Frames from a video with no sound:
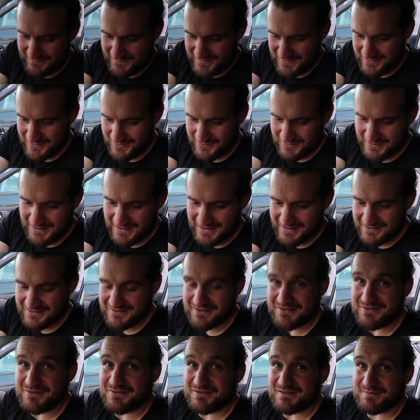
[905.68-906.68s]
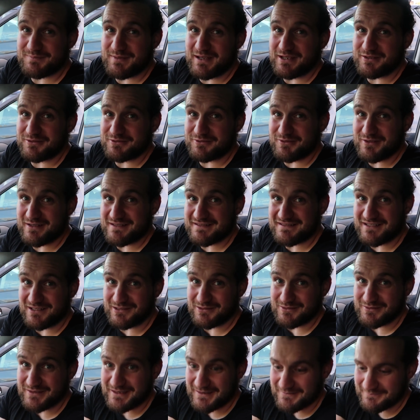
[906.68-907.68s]
So glad I didn't use the power of
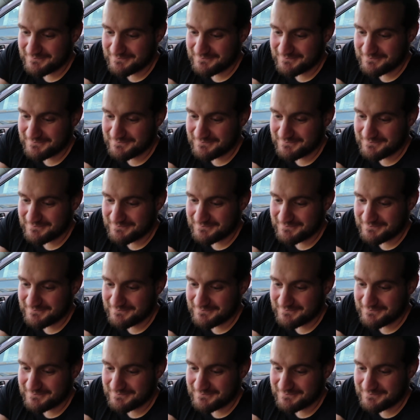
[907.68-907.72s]
Grayskull on